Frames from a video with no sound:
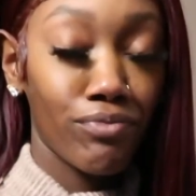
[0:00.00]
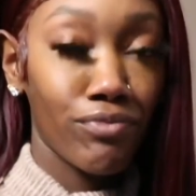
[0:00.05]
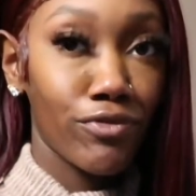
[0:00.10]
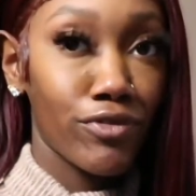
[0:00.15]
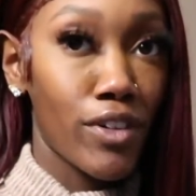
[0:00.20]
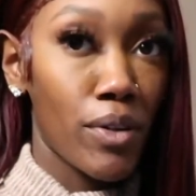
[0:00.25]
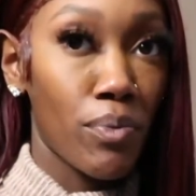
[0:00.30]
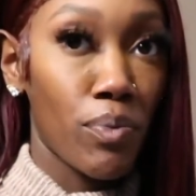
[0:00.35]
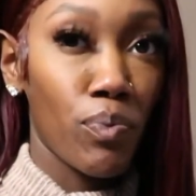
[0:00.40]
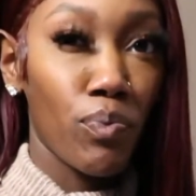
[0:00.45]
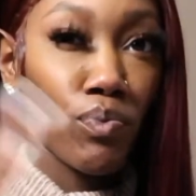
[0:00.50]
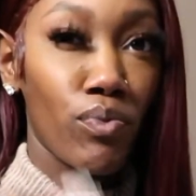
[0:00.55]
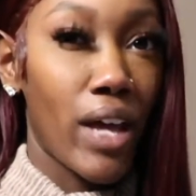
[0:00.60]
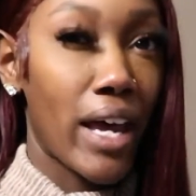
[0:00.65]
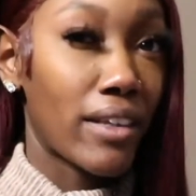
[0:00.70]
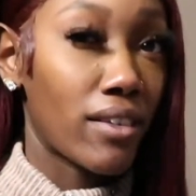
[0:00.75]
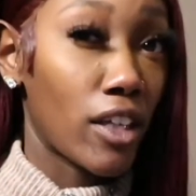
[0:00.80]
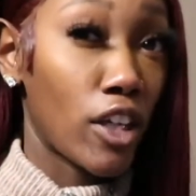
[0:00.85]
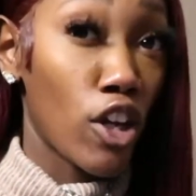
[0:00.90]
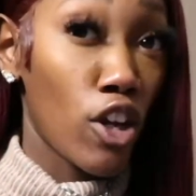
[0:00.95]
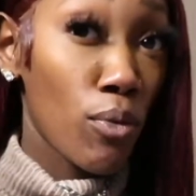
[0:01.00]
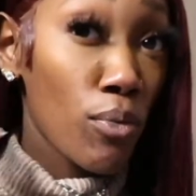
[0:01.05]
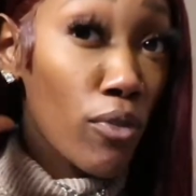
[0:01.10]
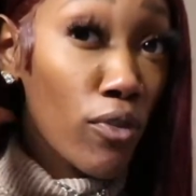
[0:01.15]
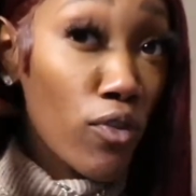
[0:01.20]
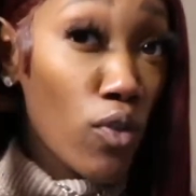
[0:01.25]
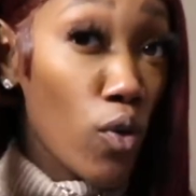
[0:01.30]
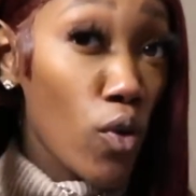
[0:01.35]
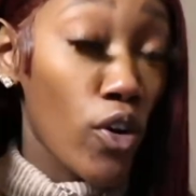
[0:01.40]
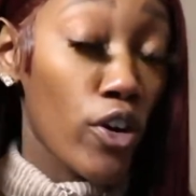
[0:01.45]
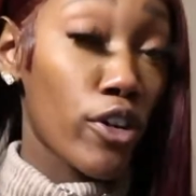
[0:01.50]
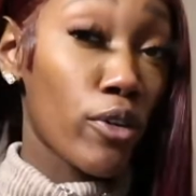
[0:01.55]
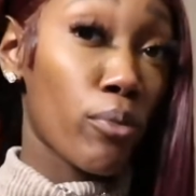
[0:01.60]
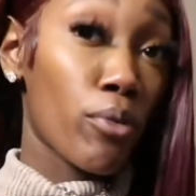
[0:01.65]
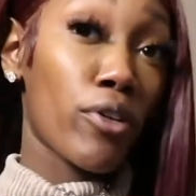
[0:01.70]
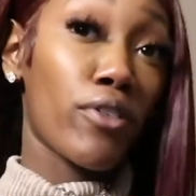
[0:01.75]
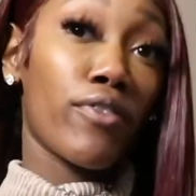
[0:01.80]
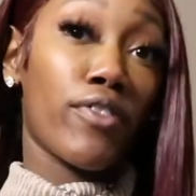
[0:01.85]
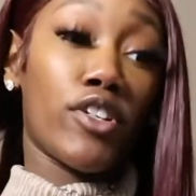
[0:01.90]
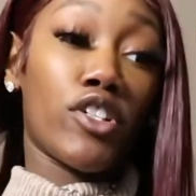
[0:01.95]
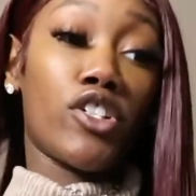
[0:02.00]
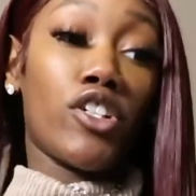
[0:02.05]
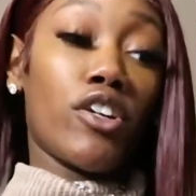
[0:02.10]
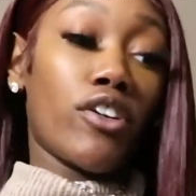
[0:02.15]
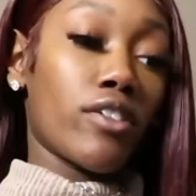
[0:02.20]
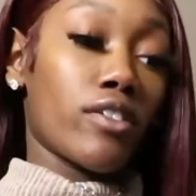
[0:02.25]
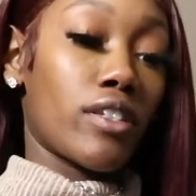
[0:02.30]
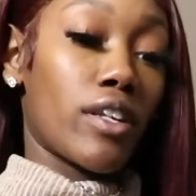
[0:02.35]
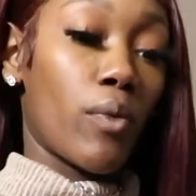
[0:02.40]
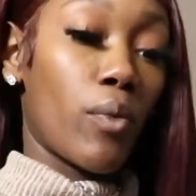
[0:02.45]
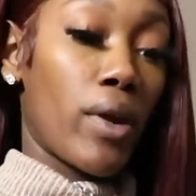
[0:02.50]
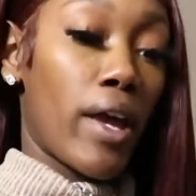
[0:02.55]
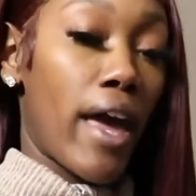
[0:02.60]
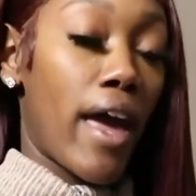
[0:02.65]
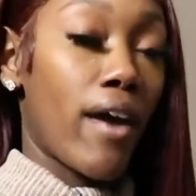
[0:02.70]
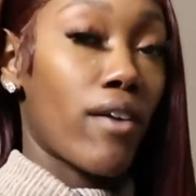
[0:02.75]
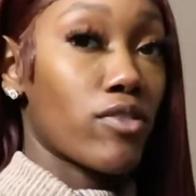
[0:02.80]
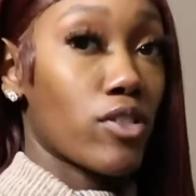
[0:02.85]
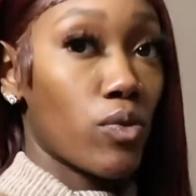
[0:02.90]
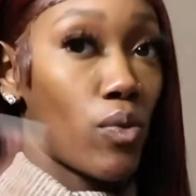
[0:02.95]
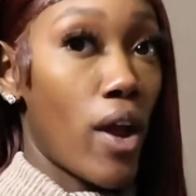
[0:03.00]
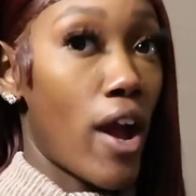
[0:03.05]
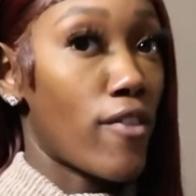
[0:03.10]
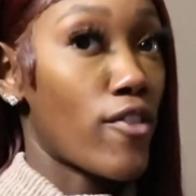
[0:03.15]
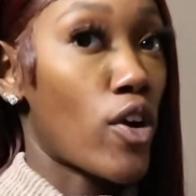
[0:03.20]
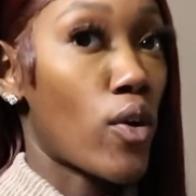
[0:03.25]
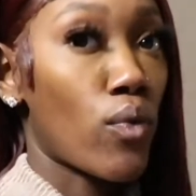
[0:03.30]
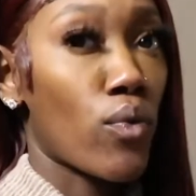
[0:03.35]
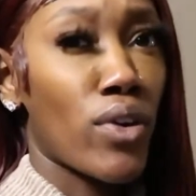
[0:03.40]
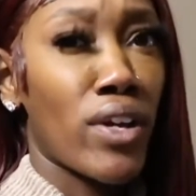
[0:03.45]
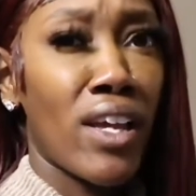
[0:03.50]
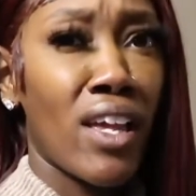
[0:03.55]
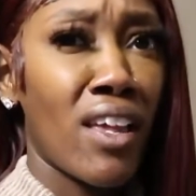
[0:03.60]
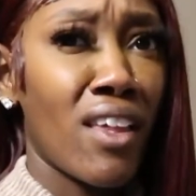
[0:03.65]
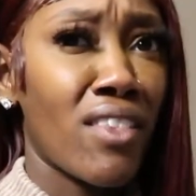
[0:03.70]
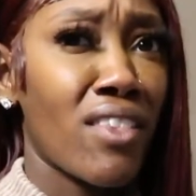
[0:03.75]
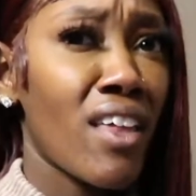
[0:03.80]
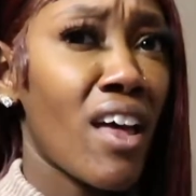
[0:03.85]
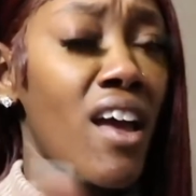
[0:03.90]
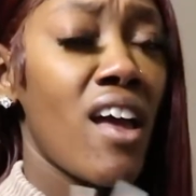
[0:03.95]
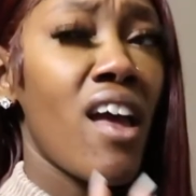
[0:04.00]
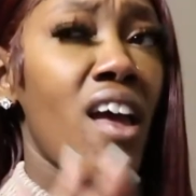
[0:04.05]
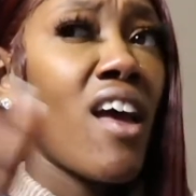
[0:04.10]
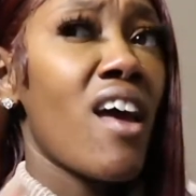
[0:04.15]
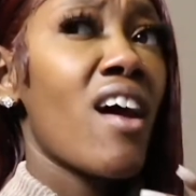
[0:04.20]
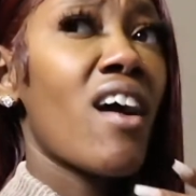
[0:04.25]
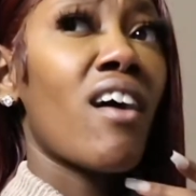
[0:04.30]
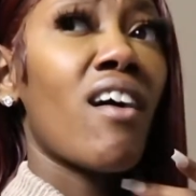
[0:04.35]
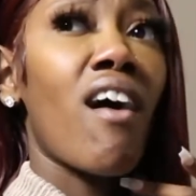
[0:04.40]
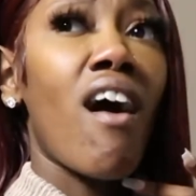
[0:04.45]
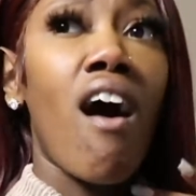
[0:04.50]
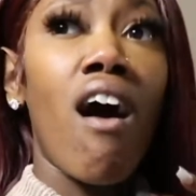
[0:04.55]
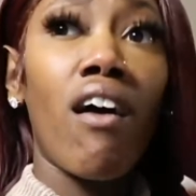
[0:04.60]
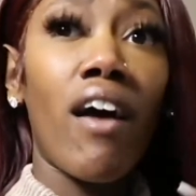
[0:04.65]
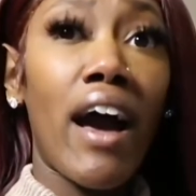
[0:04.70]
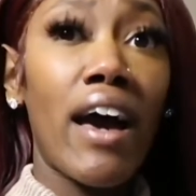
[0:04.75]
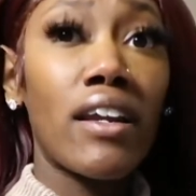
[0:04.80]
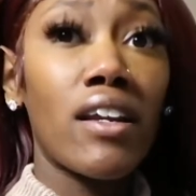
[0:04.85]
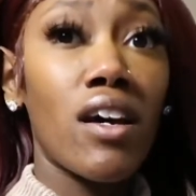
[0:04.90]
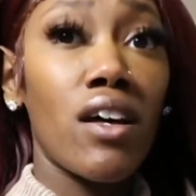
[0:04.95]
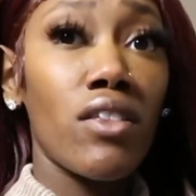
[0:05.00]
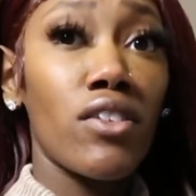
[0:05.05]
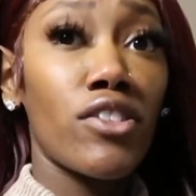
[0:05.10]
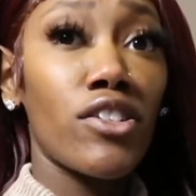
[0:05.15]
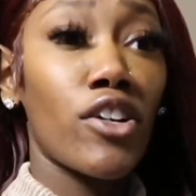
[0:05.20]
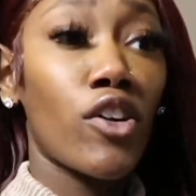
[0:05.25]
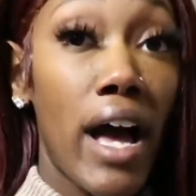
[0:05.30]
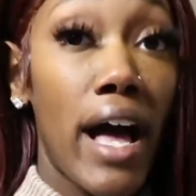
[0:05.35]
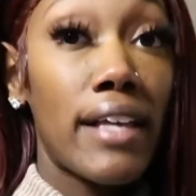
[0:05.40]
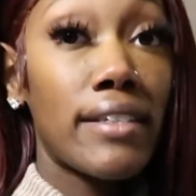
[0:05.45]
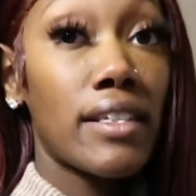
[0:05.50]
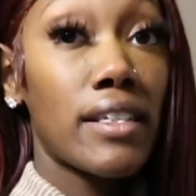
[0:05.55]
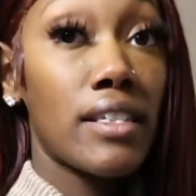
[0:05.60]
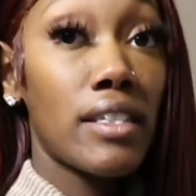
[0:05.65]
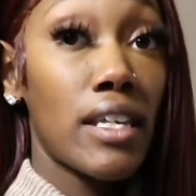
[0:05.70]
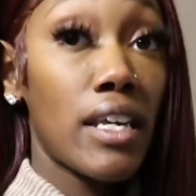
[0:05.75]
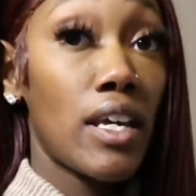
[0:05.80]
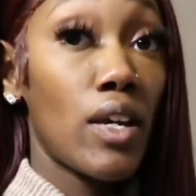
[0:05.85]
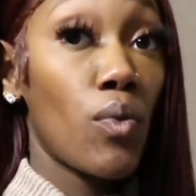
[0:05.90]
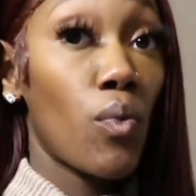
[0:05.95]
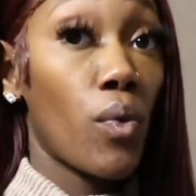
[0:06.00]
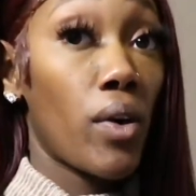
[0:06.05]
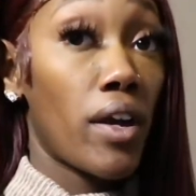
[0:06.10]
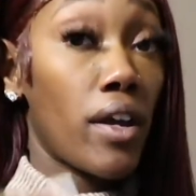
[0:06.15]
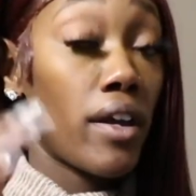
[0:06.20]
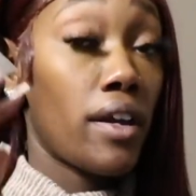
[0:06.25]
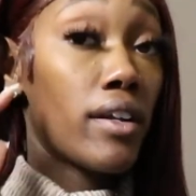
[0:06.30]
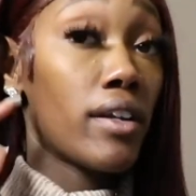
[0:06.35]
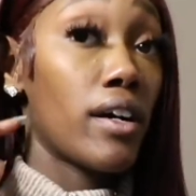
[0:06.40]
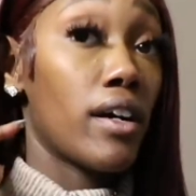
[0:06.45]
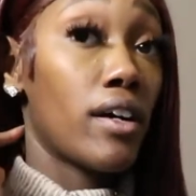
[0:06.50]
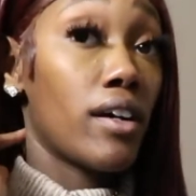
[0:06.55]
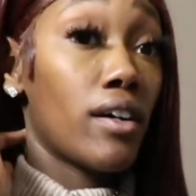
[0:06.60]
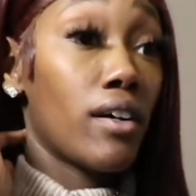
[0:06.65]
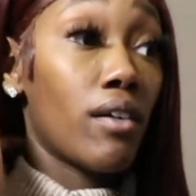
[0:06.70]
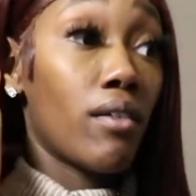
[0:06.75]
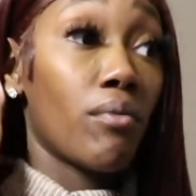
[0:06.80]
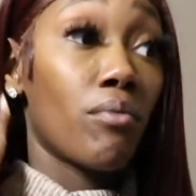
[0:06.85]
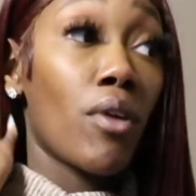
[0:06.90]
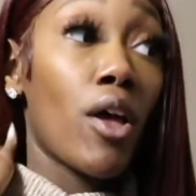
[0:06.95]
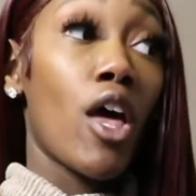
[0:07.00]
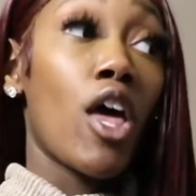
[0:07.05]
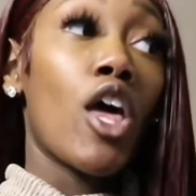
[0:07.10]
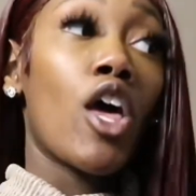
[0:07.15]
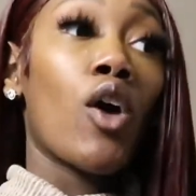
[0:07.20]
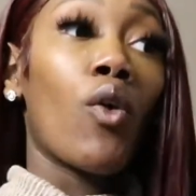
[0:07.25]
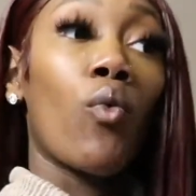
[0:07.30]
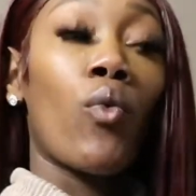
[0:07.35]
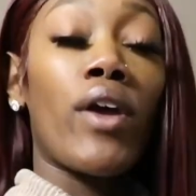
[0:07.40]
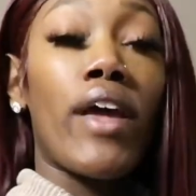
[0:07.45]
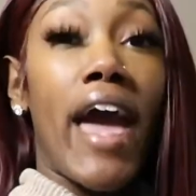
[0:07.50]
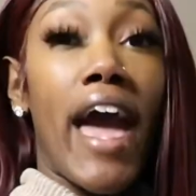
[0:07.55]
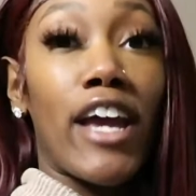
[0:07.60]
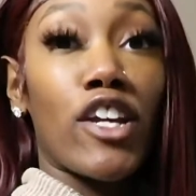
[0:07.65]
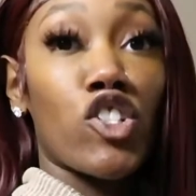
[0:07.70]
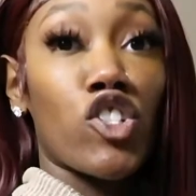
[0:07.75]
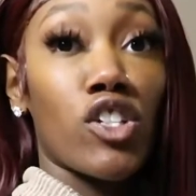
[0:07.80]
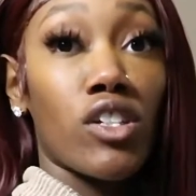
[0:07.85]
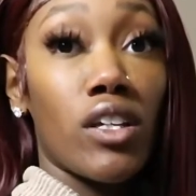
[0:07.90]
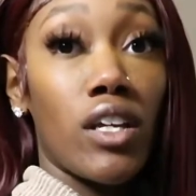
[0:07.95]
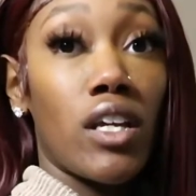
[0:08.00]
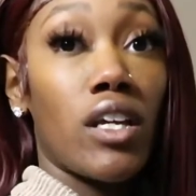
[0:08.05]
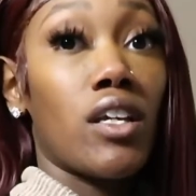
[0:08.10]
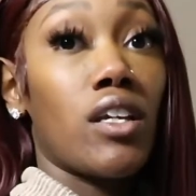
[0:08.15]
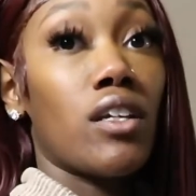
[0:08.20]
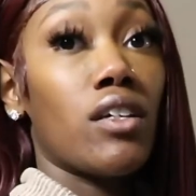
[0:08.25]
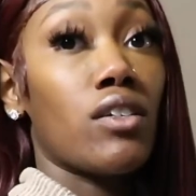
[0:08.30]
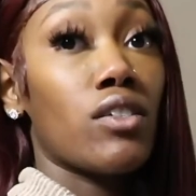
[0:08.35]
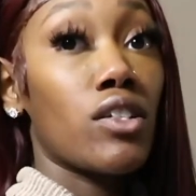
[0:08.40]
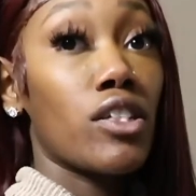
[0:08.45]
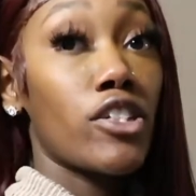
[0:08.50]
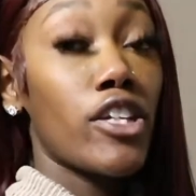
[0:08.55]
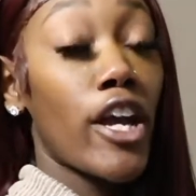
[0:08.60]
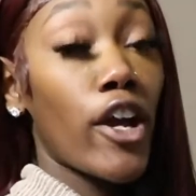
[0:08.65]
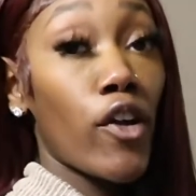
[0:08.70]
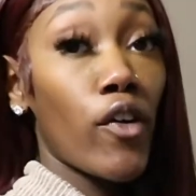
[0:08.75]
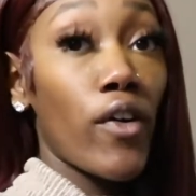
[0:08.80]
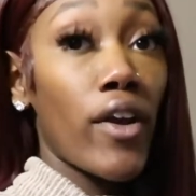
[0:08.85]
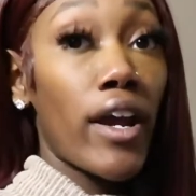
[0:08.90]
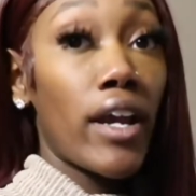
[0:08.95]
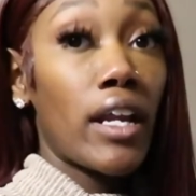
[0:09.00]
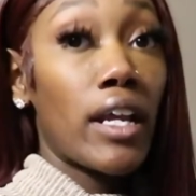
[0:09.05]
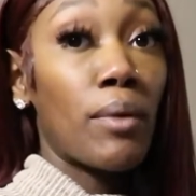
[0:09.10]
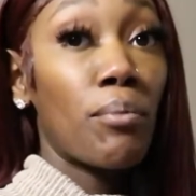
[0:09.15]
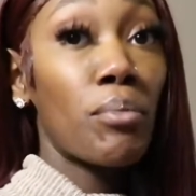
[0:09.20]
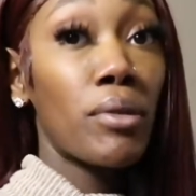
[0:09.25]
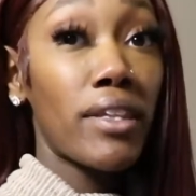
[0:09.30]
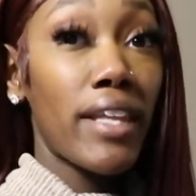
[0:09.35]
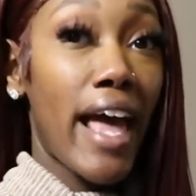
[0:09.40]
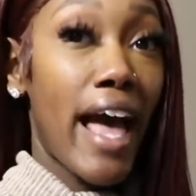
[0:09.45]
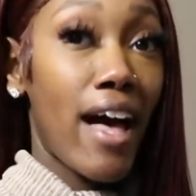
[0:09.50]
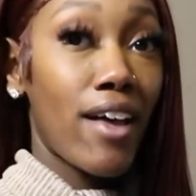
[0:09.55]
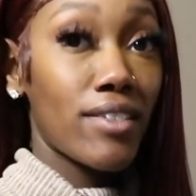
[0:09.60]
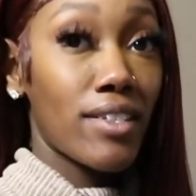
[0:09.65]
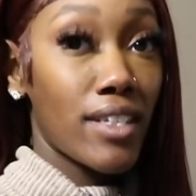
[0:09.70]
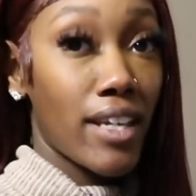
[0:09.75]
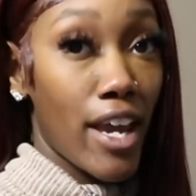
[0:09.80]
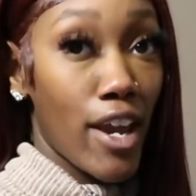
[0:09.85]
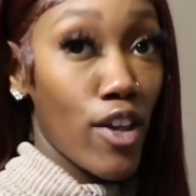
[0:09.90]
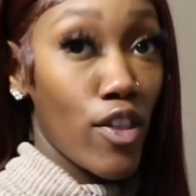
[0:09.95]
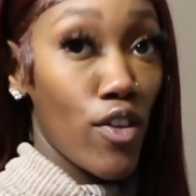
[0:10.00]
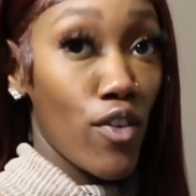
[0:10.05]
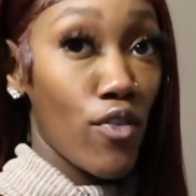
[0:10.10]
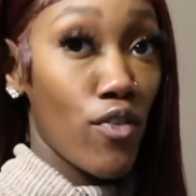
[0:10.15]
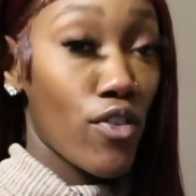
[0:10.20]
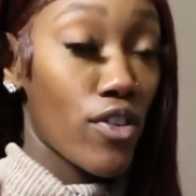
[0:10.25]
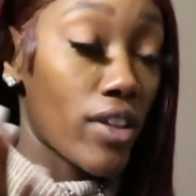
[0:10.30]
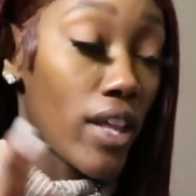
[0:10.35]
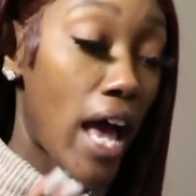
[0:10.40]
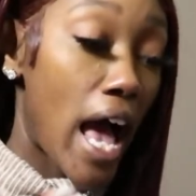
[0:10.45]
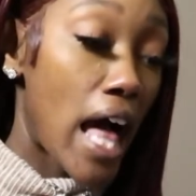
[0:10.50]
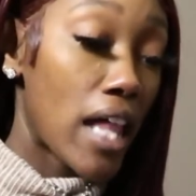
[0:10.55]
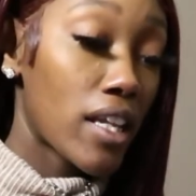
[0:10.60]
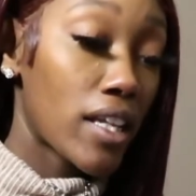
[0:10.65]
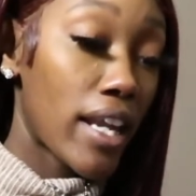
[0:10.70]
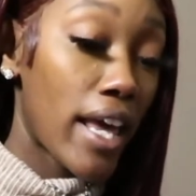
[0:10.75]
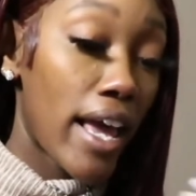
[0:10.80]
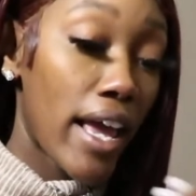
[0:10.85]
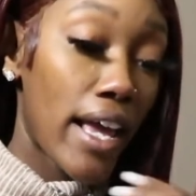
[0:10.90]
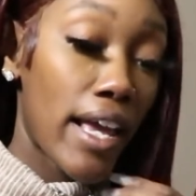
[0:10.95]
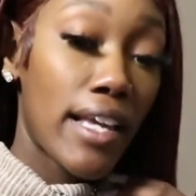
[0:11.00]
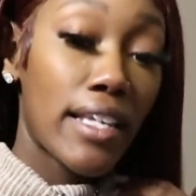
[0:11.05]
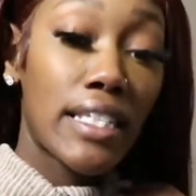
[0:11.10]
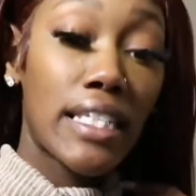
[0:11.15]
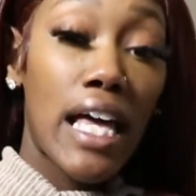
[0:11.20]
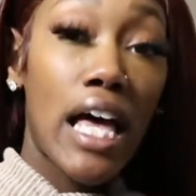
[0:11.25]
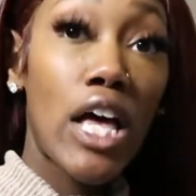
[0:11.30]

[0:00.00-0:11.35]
from like the year before and the previous years that we have. So we have our wreath, all kind of other decor. You guys have seen when we actually decorate and put the house together for the holidays.